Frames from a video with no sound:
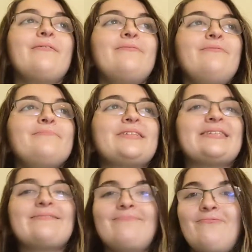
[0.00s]
Oops,
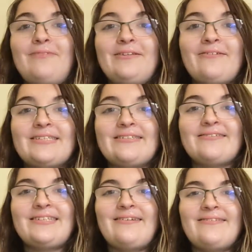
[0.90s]
we lost our
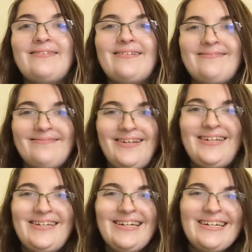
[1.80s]
son a little.
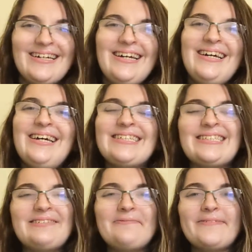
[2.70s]

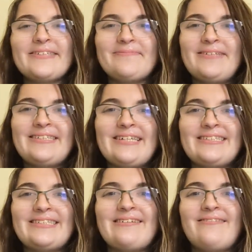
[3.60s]
So the first place I
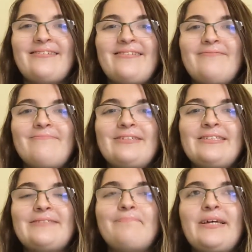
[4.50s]
started
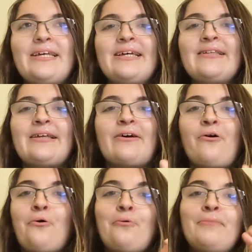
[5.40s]
was picking like a
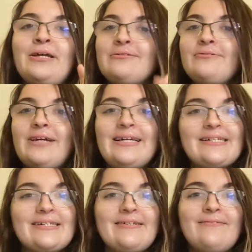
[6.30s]
homing
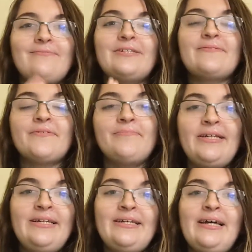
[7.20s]
location, which for
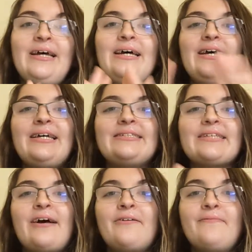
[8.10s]
me is
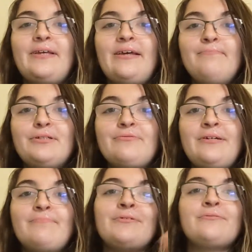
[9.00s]
kind of the
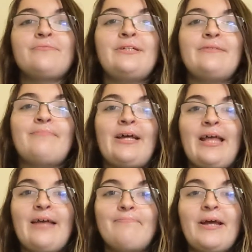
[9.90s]
in-between between my
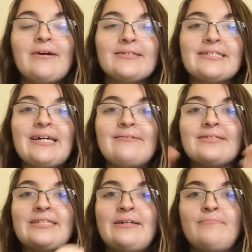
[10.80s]
parents'
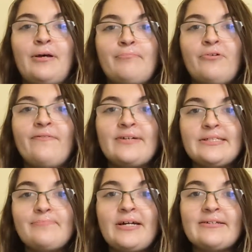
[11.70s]
house and my
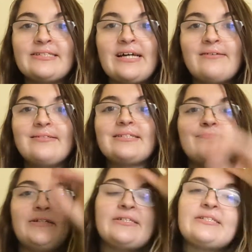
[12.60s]
boyfriend's parents' house,
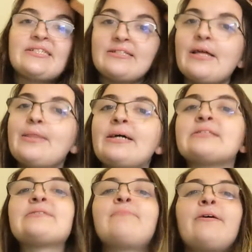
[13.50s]
because
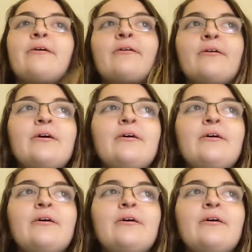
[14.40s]
that's where